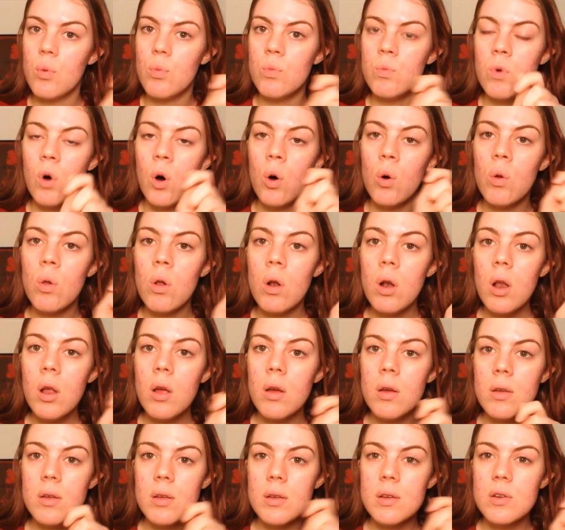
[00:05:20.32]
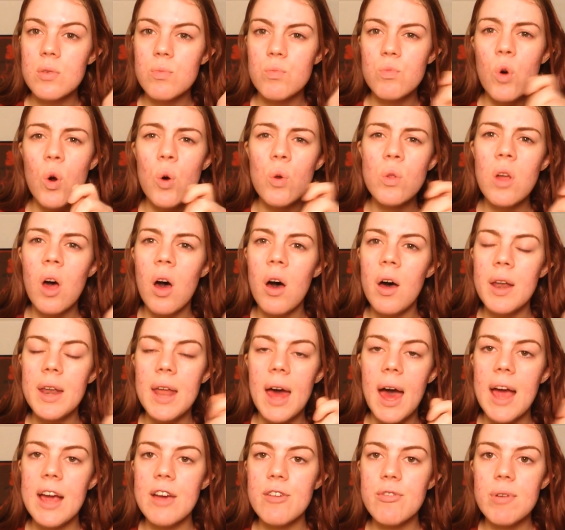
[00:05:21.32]
roll-on
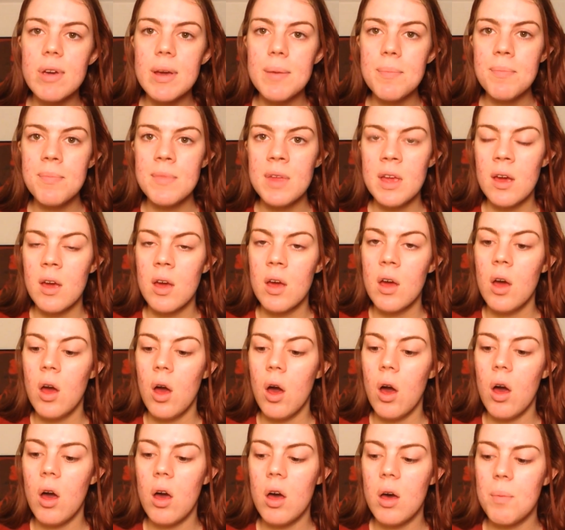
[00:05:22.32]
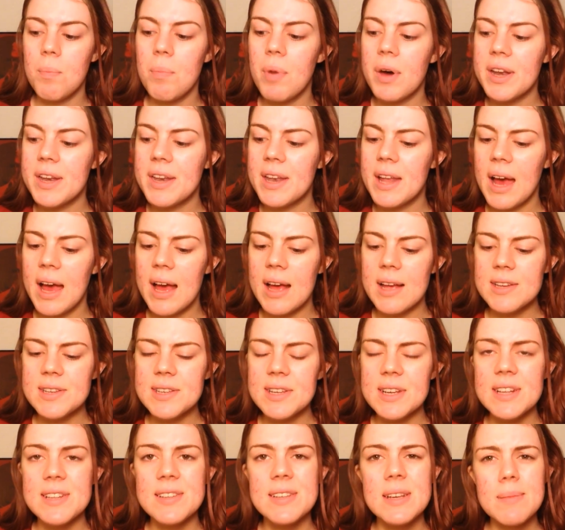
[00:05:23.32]
eye cream, but
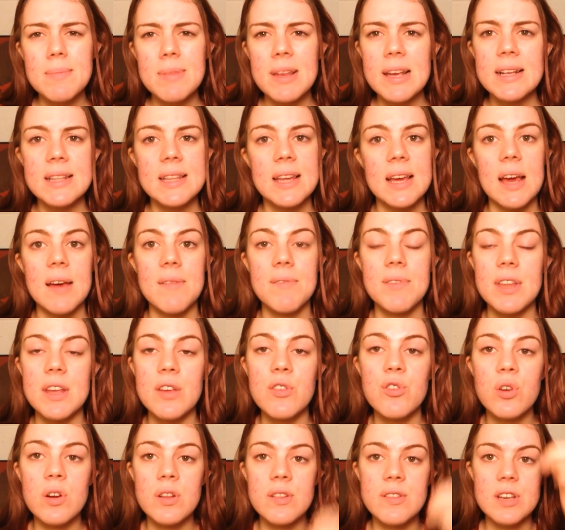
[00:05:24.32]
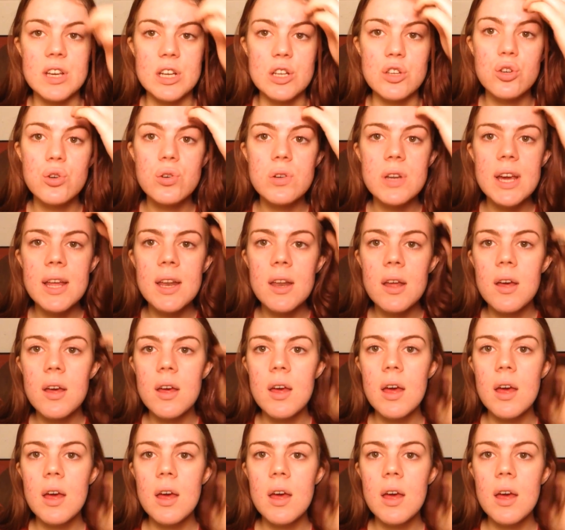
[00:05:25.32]
it seems like they have discontinued it.